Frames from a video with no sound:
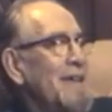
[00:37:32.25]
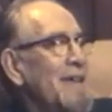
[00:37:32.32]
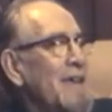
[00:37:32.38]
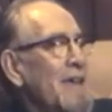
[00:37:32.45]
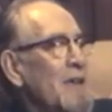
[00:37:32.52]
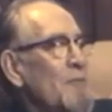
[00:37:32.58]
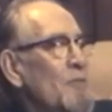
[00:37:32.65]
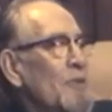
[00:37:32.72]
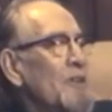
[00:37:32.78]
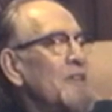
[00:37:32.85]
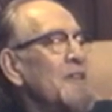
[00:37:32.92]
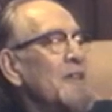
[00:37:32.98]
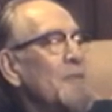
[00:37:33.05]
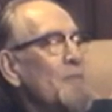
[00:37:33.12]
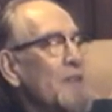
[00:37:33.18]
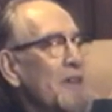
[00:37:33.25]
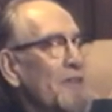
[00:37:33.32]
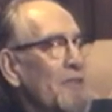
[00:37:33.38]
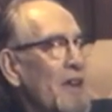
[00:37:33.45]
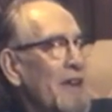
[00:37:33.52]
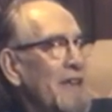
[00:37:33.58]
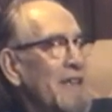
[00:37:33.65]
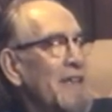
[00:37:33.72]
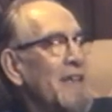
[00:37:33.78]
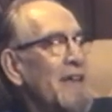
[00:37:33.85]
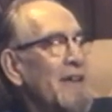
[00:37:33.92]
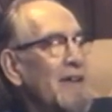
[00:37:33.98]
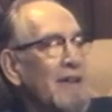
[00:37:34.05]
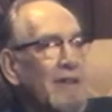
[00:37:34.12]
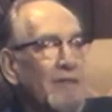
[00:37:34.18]
Input being readied
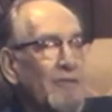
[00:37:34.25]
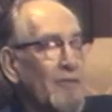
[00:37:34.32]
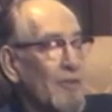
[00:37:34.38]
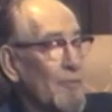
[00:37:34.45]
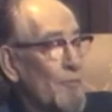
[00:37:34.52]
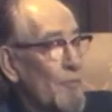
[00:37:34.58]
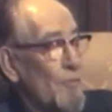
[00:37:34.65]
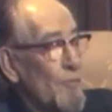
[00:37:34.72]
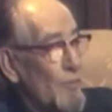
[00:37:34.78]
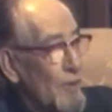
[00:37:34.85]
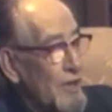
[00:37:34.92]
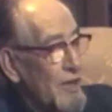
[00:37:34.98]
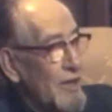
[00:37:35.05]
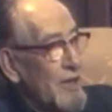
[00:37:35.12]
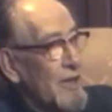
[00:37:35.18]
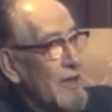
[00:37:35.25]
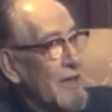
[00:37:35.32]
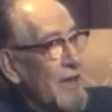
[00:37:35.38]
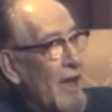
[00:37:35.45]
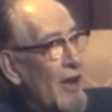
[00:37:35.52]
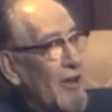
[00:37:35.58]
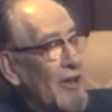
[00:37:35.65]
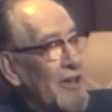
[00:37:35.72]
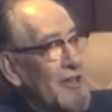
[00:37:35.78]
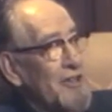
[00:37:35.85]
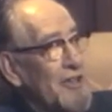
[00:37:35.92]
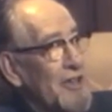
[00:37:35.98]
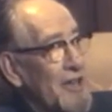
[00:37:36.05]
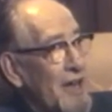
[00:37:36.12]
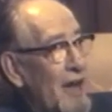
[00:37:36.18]
for a
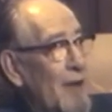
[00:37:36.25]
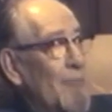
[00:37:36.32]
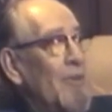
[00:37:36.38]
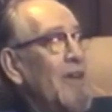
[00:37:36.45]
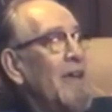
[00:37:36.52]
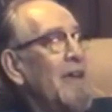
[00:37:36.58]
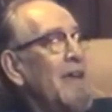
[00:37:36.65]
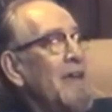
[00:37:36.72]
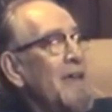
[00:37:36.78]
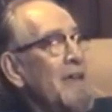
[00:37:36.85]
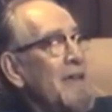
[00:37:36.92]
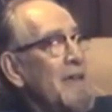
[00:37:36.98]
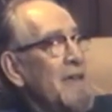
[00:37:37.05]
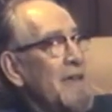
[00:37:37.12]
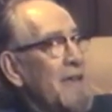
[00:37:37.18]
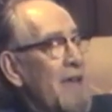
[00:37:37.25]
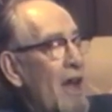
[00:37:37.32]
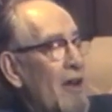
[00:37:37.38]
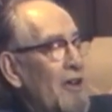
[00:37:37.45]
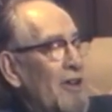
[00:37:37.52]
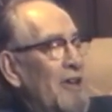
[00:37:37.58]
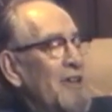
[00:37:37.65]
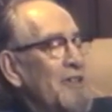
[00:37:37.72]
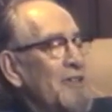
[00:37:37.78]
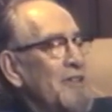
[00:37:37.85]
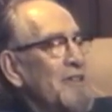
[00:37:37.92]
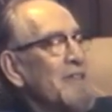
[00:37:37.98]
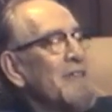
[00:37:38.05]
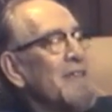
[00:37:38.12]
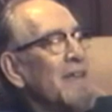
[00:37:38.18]
calculation to come.
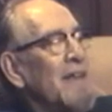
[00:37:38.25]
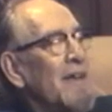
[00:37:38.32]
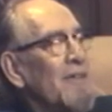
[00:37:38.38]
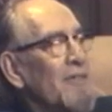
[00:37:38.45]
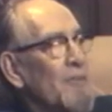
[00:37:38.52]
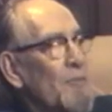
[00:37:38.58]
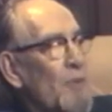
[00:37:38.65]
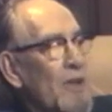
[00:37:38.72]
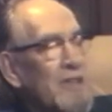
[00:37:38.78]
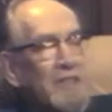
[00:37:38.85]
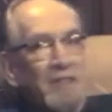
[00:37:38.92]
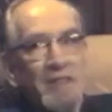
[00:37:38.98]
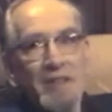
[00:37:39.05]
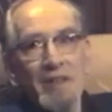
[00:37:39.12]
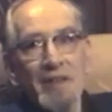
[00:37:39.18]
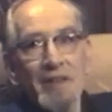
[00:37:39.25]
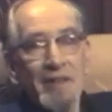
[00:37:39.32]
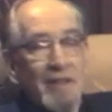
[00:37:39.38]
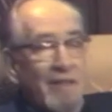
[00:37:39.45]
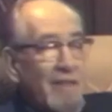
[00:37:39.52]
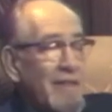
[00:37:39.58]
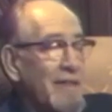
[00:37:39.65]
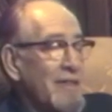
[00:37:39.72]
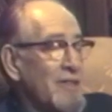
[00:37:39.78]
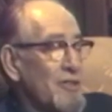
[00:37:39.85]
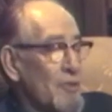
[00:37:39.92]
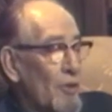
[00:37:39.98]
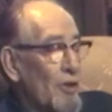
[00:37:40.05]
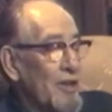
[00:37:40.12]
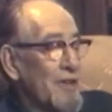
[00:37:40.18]
Calculations of the present
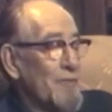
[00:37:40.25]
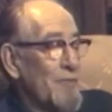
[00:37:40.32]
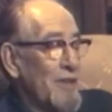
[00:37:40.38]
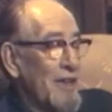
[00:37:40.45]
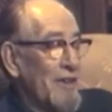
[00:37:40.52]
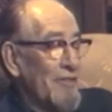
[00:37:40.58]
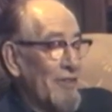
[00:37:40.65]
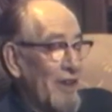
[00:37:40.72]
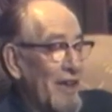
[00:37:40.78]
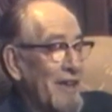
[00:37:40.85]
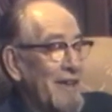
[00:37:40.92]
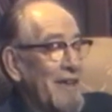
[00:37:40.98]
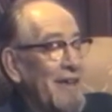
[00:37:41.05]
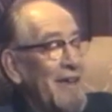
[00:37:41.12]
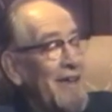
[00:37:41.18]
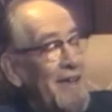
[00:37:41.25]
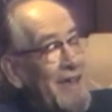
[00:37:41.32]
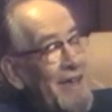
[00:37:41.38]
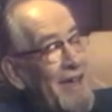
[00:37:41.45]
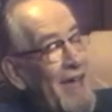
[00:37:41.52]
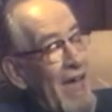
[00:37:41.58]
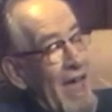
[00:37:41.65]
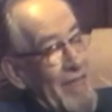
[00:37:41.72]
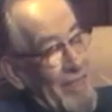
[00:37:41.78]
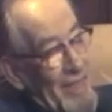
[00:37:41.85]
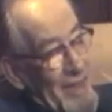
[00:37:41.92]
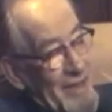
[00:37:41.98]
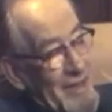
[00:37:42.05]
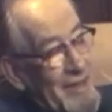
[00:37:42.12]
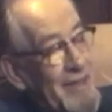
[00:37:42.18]
sort being run, and
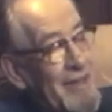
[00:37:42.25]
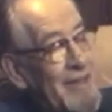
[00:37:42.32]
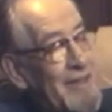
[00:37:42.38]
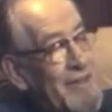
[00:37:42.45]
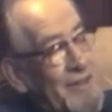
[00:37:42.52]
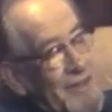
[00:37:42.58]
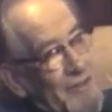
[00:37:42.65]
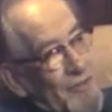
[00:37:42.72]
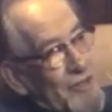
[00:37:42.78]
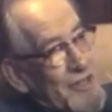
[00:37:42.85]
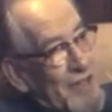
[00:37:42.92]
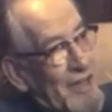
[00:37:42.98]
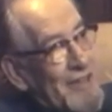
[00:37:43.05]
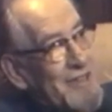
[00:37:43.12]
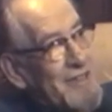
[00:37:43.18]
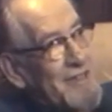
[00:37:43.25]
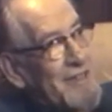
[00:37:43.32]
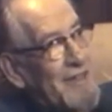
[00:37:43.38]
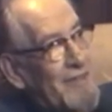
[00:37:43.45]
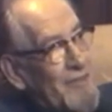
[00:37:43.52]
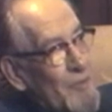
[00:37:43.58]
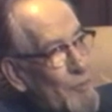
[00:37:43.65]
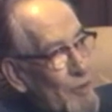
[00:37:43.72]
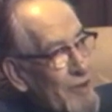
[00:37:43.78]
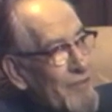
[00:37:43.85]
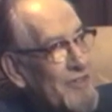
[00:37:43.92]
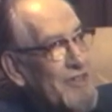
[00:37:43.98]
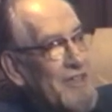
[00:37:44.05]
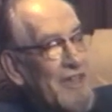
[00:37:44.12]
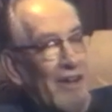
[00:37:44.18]
then the results of a
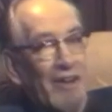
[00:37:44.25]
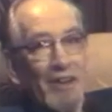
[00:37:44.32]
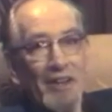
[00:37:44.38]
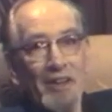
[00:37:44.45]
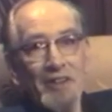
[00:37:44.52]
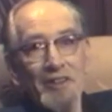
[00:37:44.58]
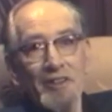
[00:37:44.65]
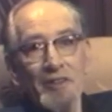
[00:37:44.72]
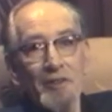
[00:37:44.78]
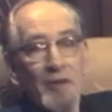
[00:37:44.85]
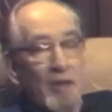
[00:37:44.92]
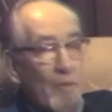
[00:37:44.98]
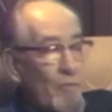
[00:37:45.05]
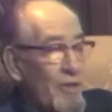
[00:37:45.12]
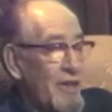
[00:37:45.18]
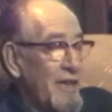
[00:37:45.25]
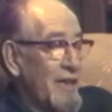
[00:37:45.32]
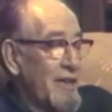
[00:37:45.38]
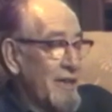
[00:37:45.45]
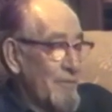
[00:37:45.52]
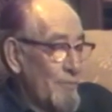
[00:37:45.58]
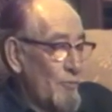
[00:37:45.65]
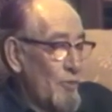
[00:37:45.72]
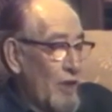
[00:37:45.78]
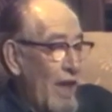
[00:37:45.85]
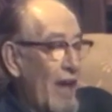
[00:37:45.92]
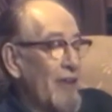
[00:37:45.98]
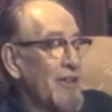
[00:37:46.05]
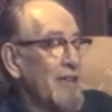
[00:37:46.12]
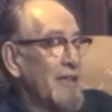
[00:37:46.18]
previous calculation being put
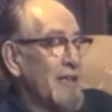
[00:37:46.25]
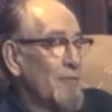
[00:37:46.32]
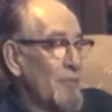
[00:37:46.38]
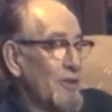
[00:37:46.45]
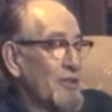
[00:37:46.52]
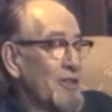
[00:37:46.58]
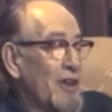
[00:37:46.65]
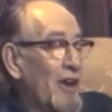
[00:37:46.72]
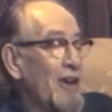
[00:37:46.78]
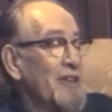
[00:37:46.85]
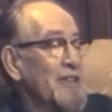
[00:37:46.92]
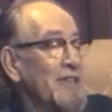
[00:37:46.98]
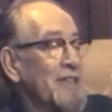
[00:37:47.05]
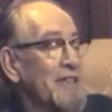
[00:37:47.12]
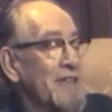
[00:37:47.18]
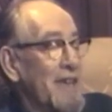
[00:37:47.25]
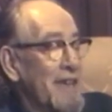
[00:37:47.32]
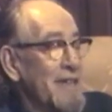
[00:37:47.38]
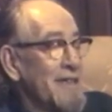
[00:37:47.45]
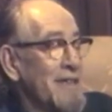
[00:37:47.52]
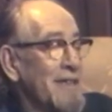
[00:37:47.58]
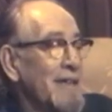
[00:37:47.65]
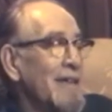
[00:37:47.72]
out into punch cards, in this case,